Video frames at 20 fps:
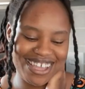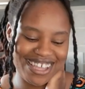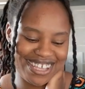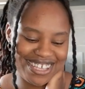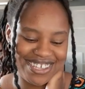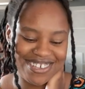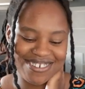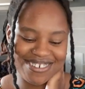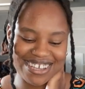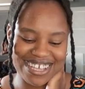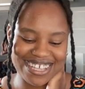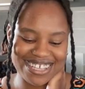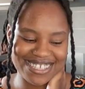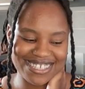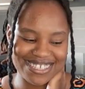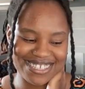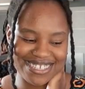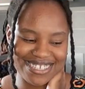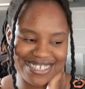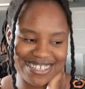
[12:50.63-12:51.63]
You
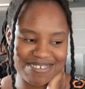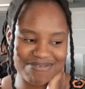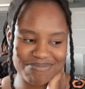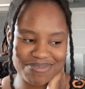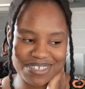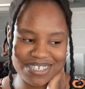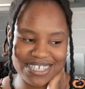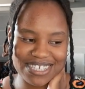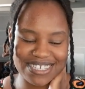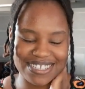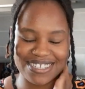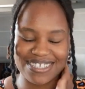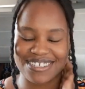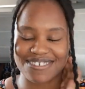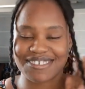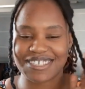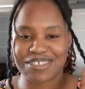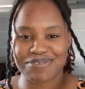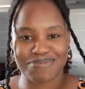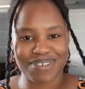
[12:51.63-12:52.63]
guys, I
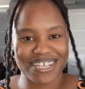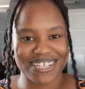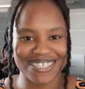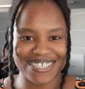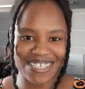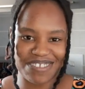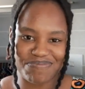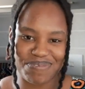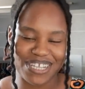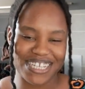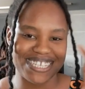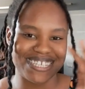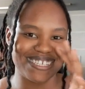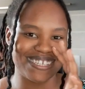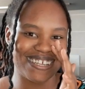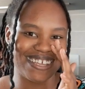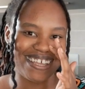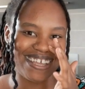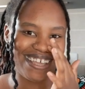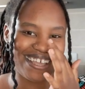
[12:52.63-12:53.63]
was a mess. But
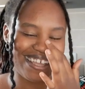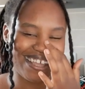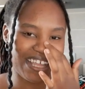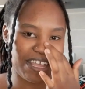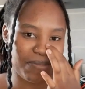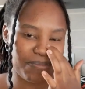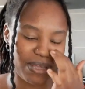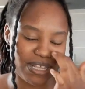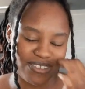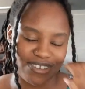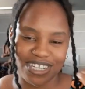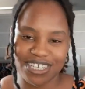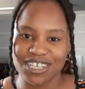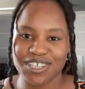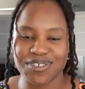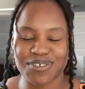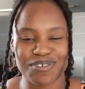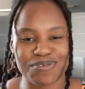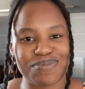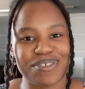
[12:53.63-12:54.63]
my instructor
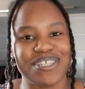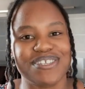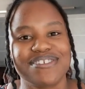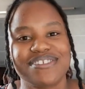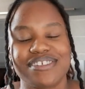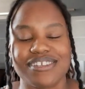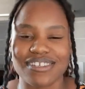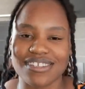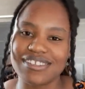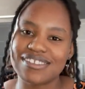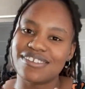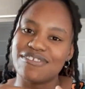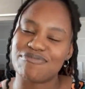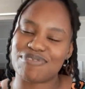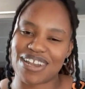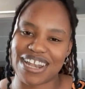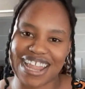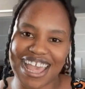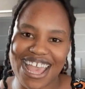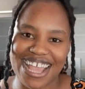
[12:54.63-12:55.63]
told me, Susan,
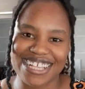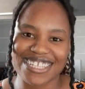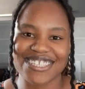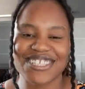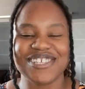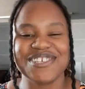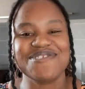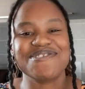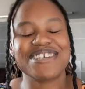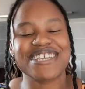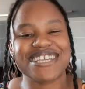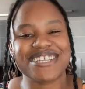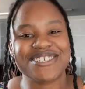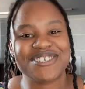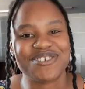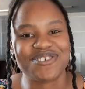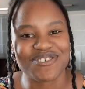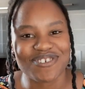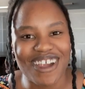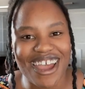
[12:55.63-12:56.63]
relax. You can
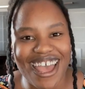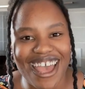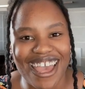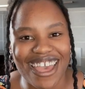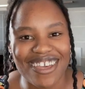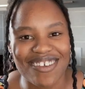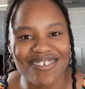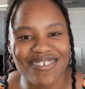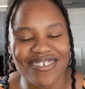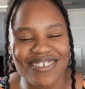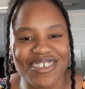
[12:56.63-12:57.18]
drive.